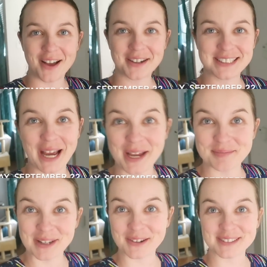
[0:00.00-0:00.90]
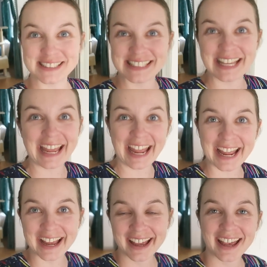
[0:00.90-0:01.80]
Long time no
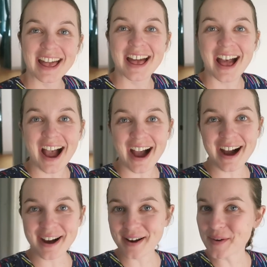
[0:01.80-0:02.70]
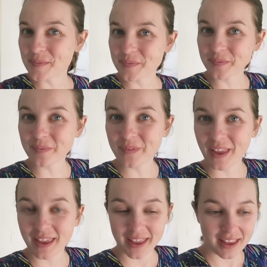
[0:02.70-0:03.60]
see. Um,
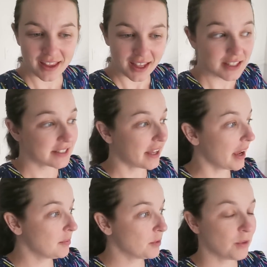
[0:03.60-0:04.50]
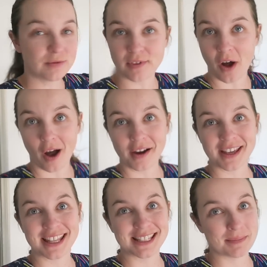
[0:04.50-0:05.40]
it's time for a vlog.
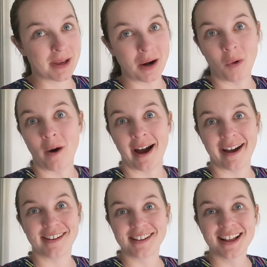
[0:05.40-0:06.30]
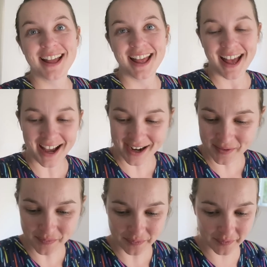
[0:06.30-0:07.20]
It's been a while.
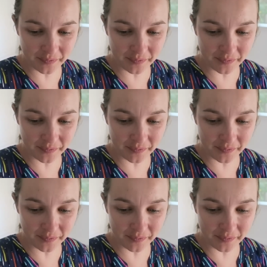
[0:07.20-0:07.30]
Um,